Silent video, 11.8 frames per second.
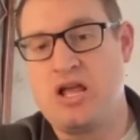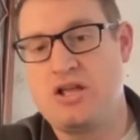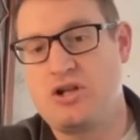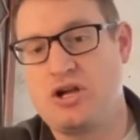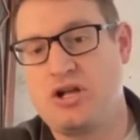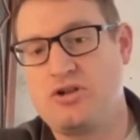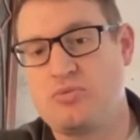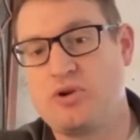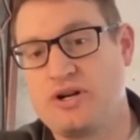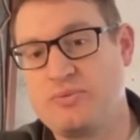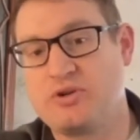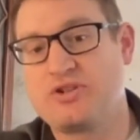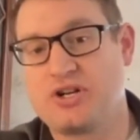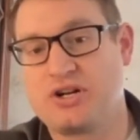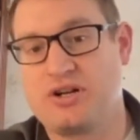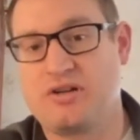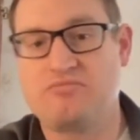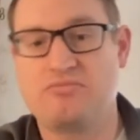yeah, you're pretty much
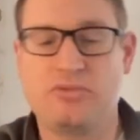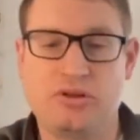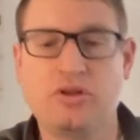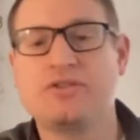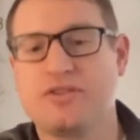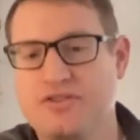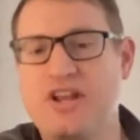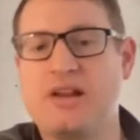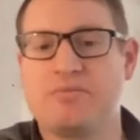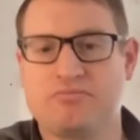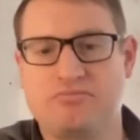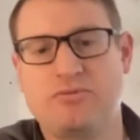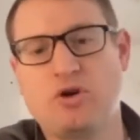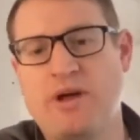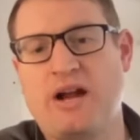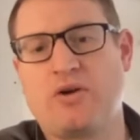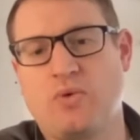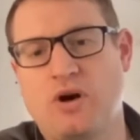gonna look the same no
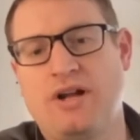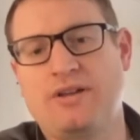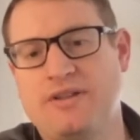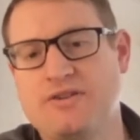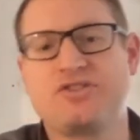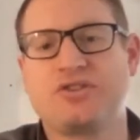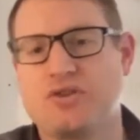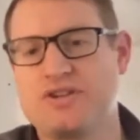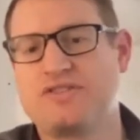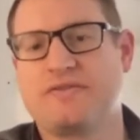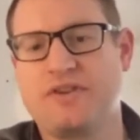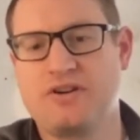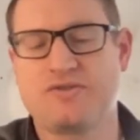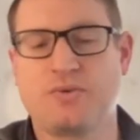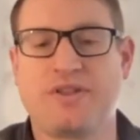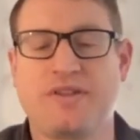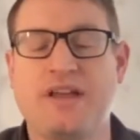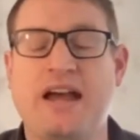matter what. And there's degrees of variance
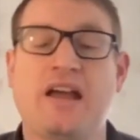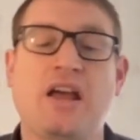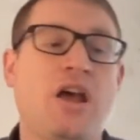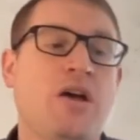within that.